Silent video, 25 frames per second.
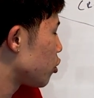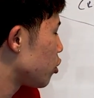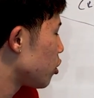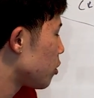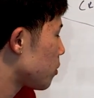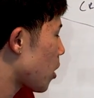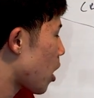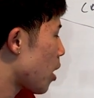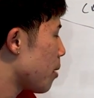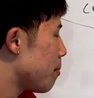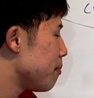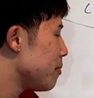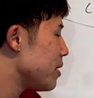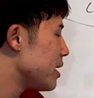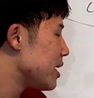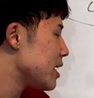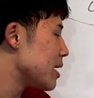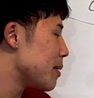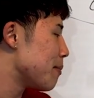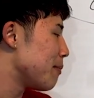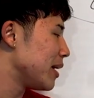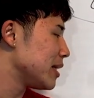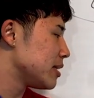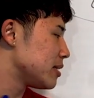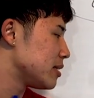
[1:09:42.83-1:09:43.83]
group called
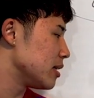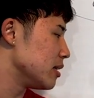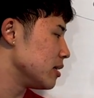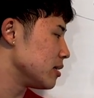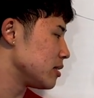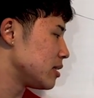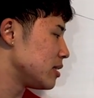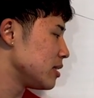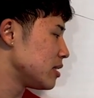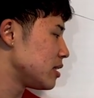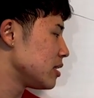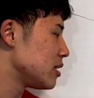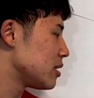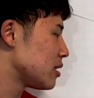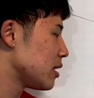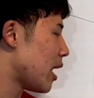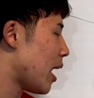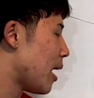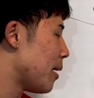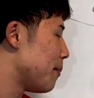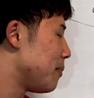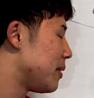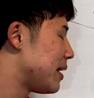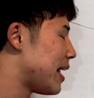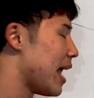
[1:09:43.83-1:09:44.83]
Media Mentes. This is
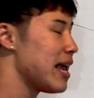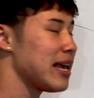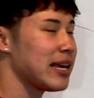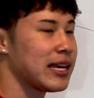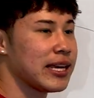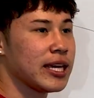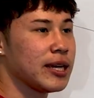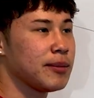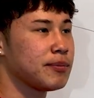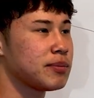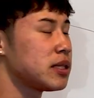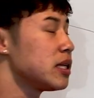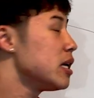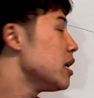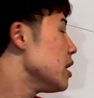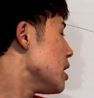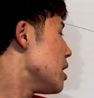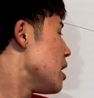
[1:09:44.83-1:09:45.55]
a gatekeeps.